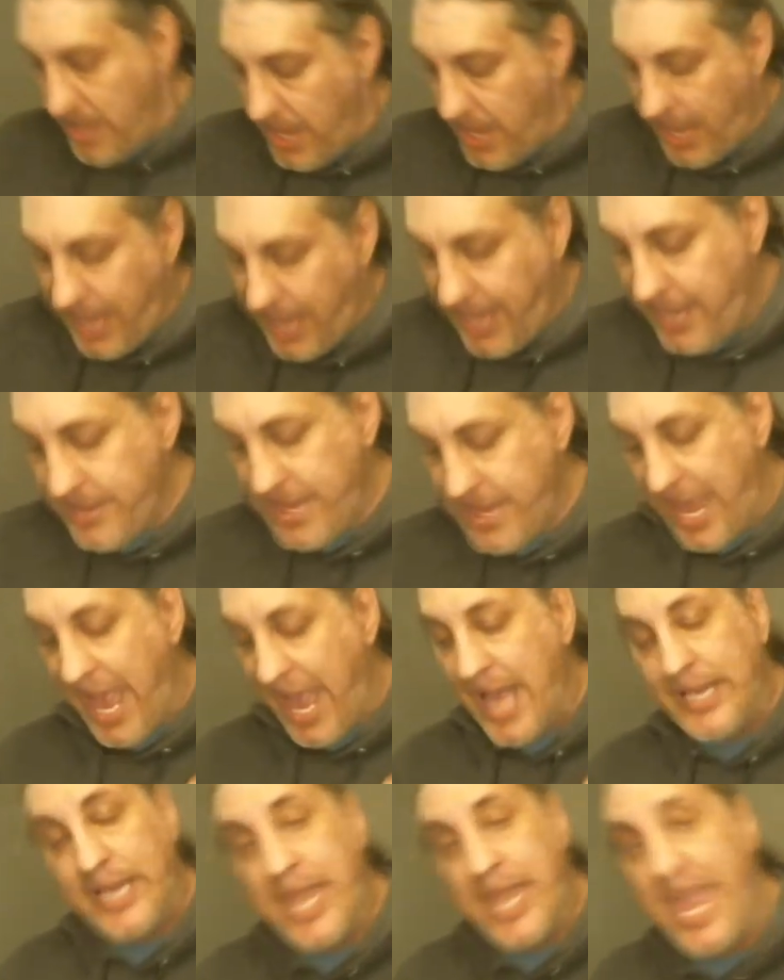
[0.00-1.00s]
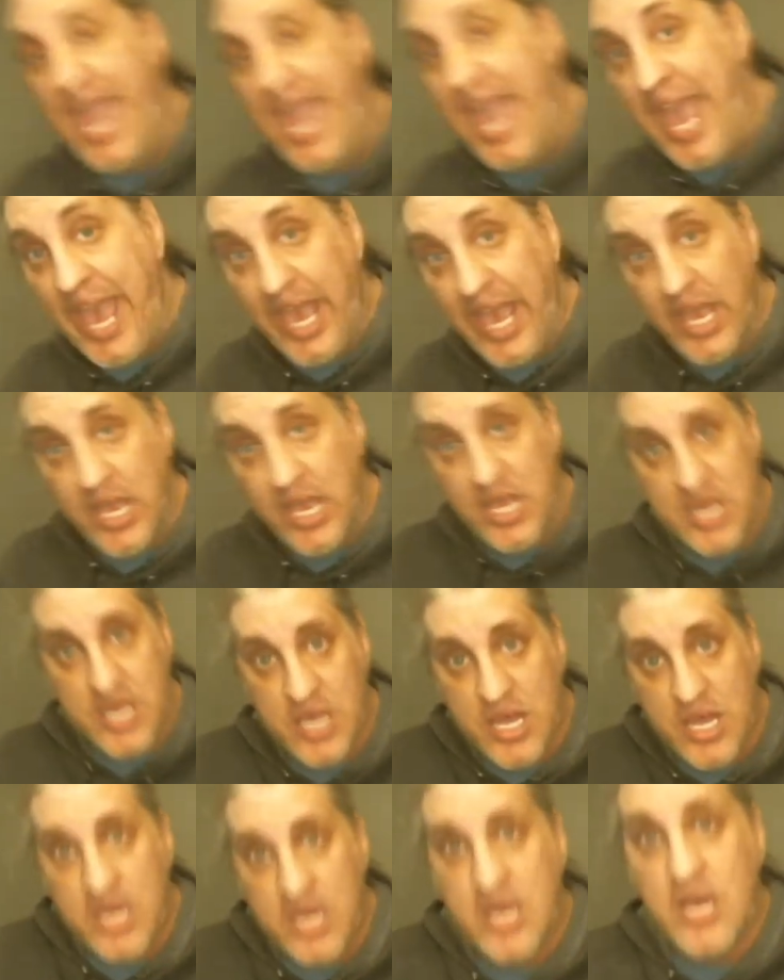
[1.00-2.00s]
and they had a king
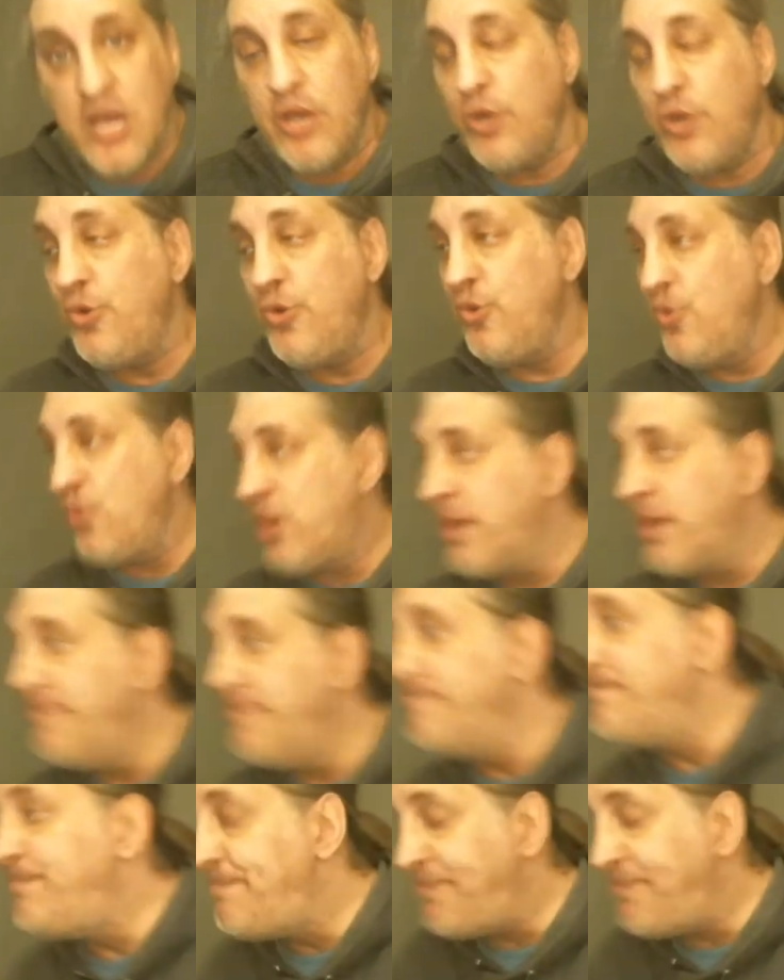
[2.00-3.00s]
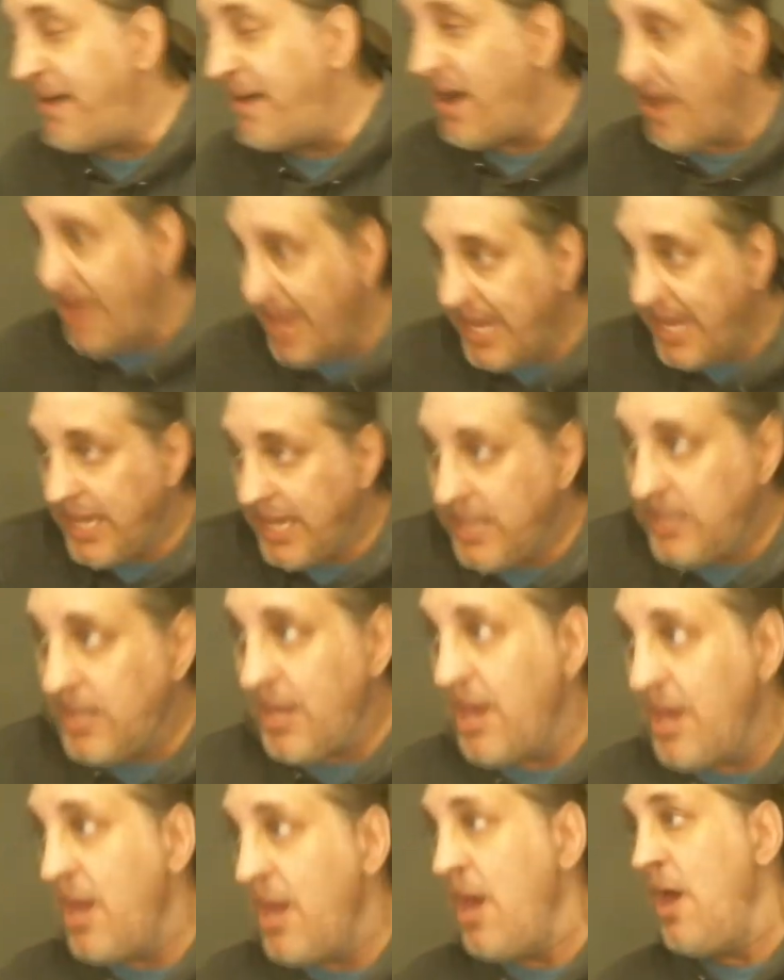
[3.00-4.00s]
who combined
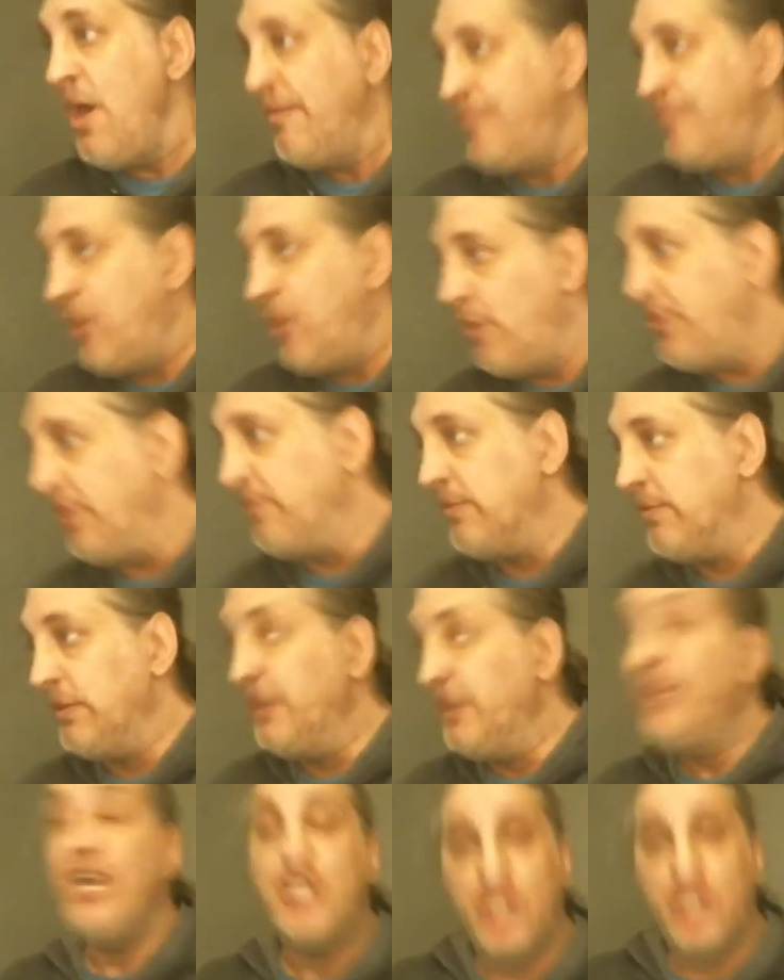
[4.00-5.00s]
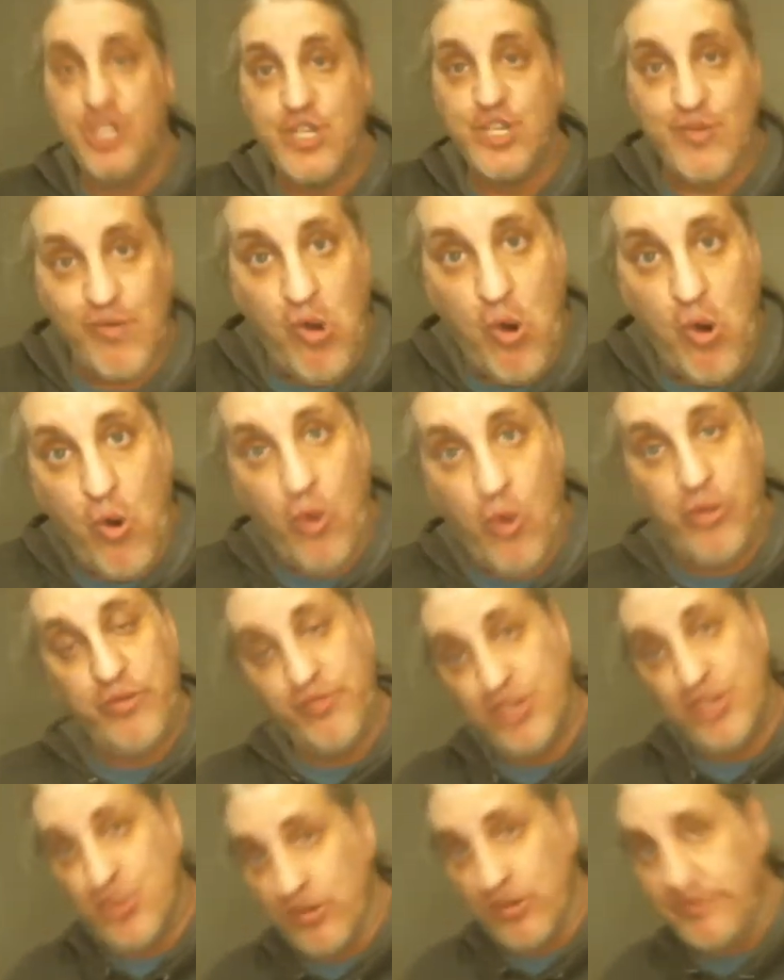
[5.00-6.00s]
both a religious role, who
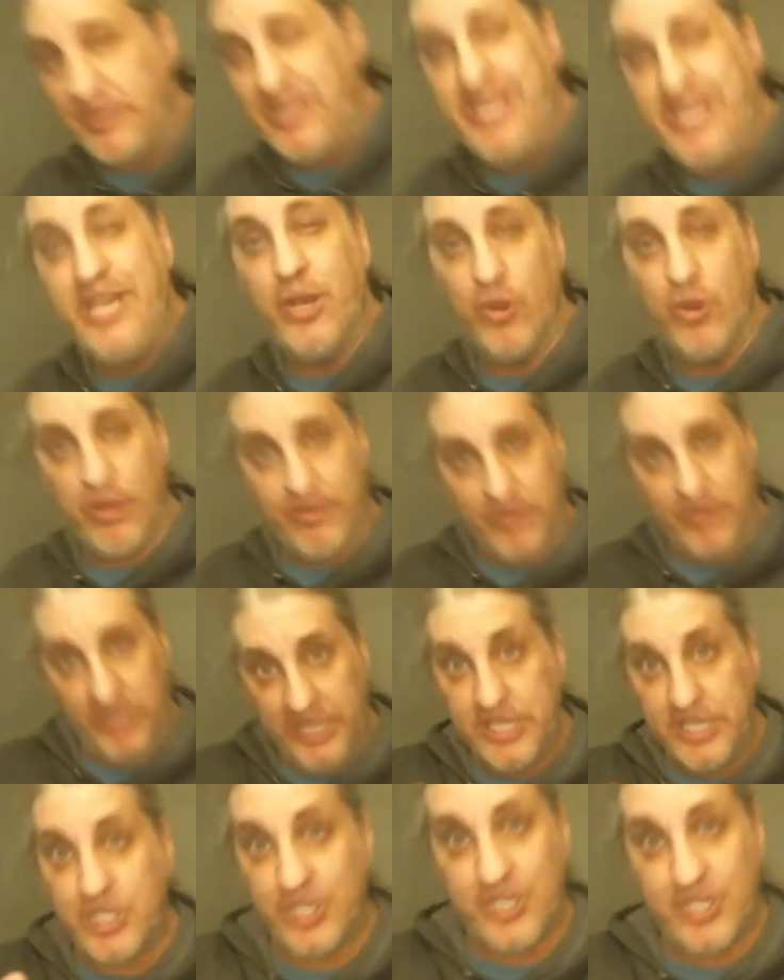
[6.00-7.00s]
was sort of a leader in religious